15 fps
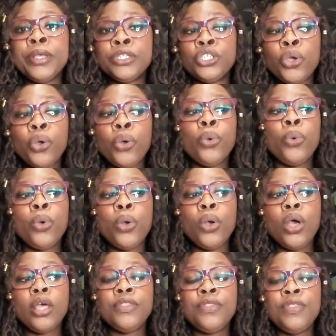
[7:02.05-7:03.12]
So
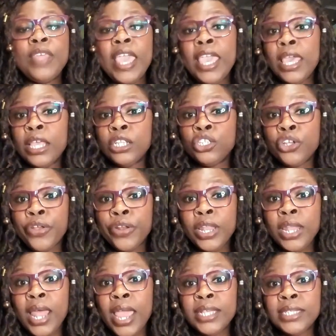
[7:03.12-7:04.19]
they
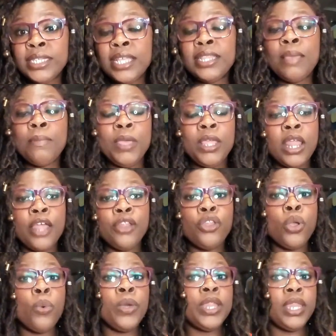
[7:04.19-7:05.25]
internalize it. They may not
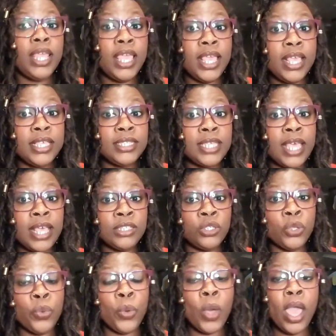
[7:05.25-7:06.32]
know what it is
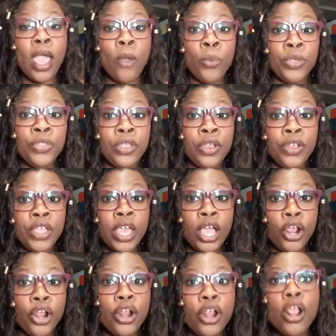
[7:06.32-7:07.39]
when they're
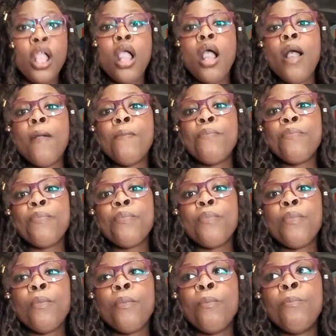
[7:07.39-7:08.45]
younger,
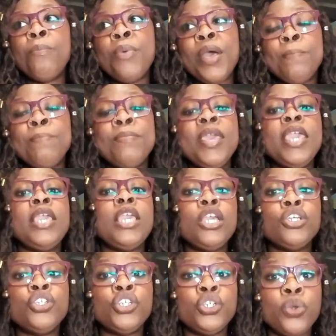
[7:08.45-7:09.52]
but
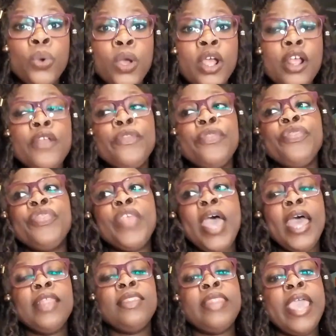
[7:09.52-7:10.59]
making sure
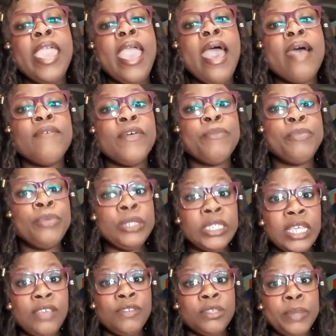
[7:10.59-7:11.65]
that they have a
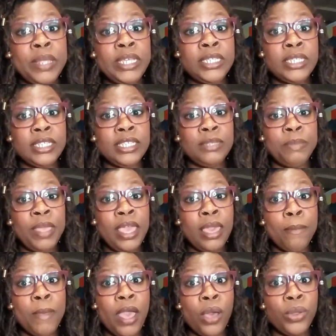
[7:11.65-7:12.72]
safe space to speak
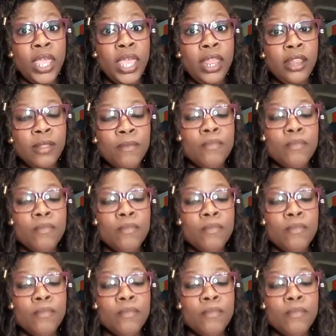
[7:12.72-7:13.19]
about it